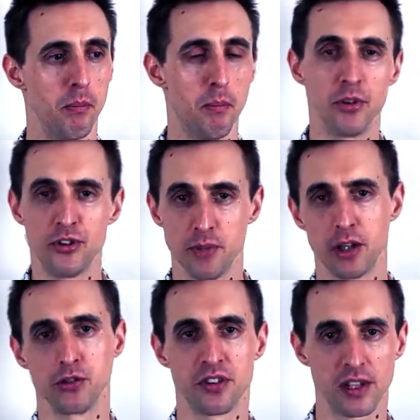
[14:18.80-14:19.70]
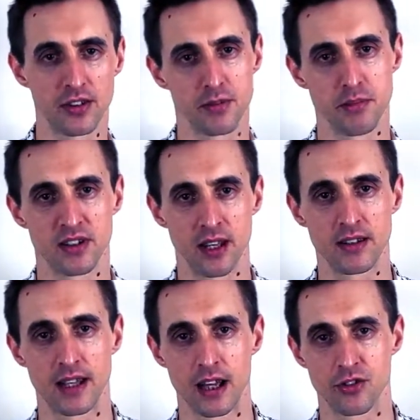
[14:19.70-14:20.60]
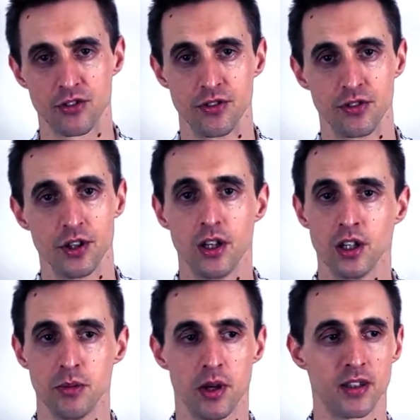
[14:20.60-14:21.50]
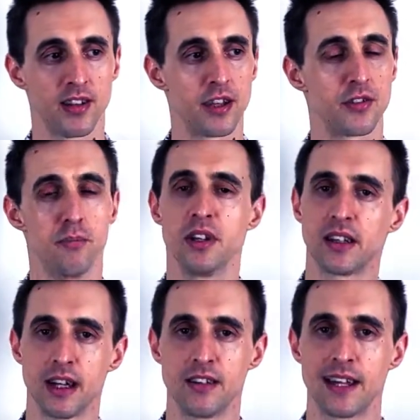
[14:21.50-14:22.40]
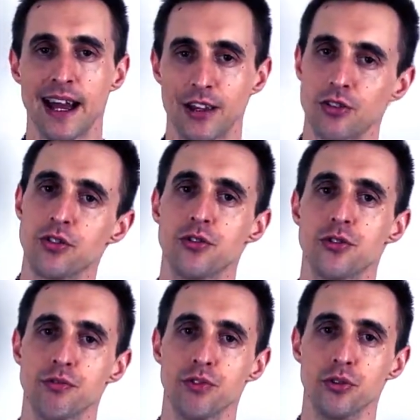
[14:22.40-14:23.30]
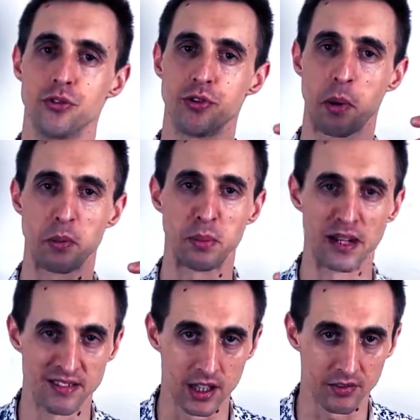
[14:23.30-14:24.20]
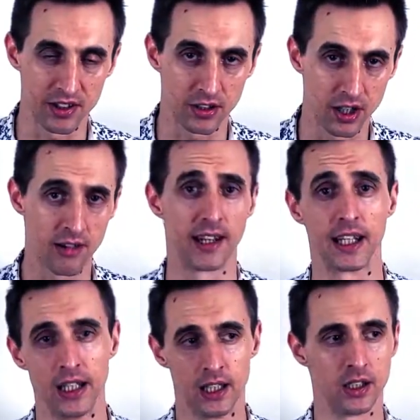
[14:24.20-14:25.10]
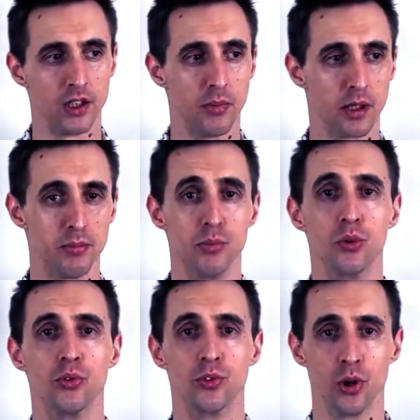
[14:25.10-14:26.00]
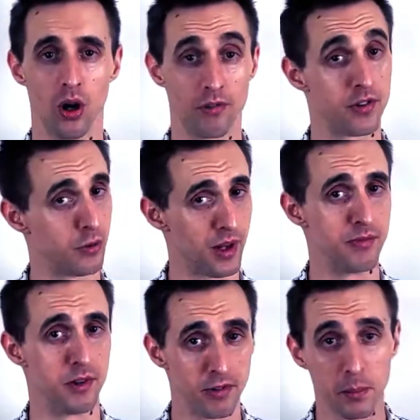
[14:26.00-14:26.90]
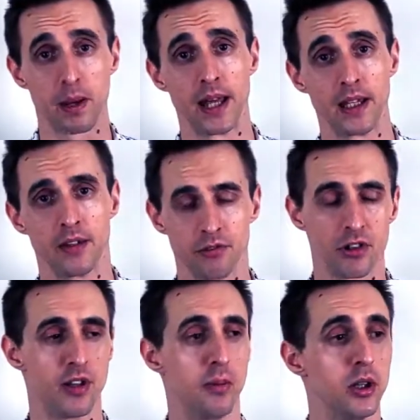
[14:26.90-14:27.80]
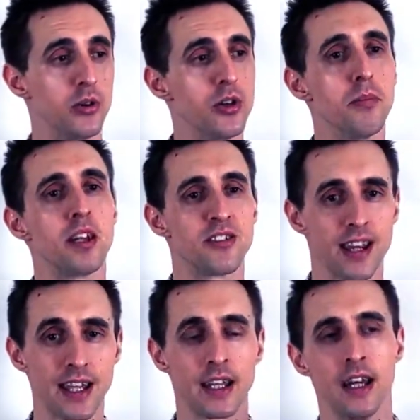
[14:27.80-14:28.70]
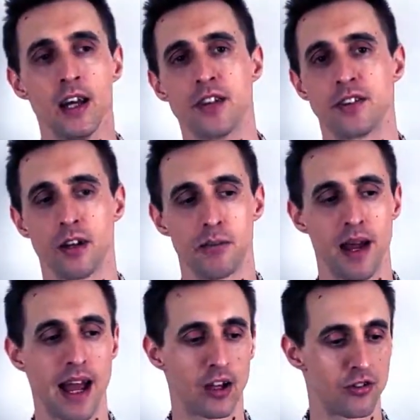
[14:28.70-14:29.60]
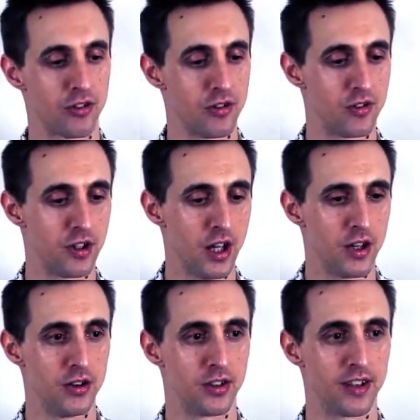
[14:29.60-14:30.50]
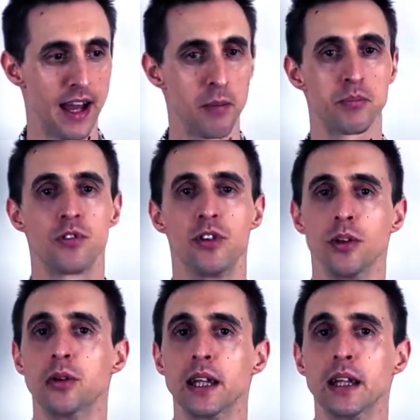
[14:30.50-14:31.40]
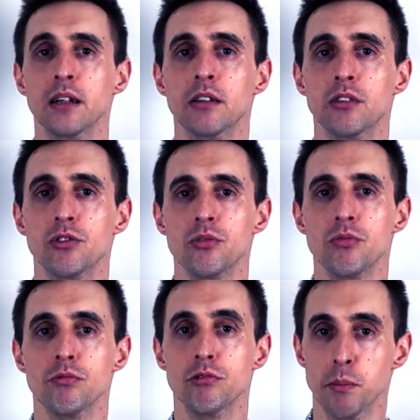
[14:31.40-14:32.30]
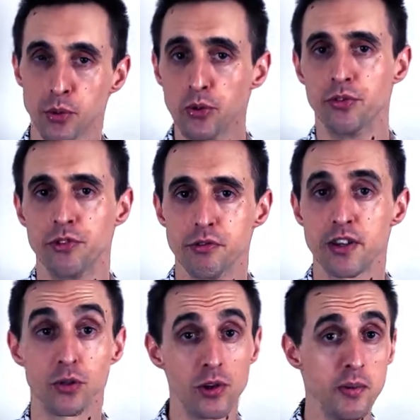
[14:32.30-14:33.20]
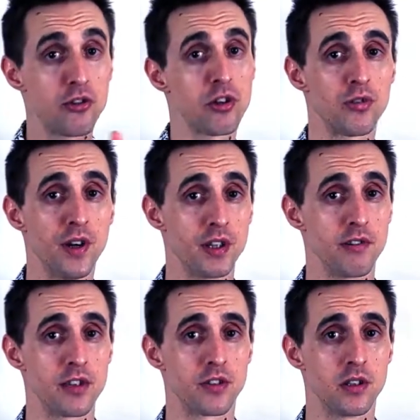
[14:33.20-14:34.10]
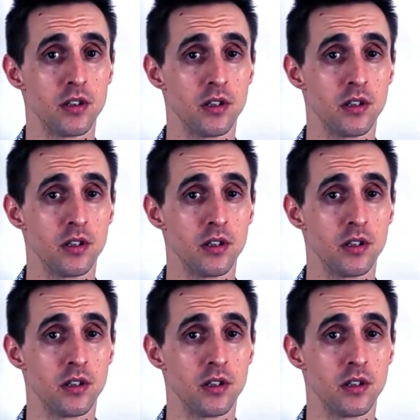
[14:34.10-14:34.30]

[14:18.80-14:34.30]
But you may also take some mitigating actions. You might take some mitigating actions to reduce the probability of it occurring. You might move your office away from the floodplain, for example, or you might take some actions that absolutely remove the risk, or you may transfer the risk.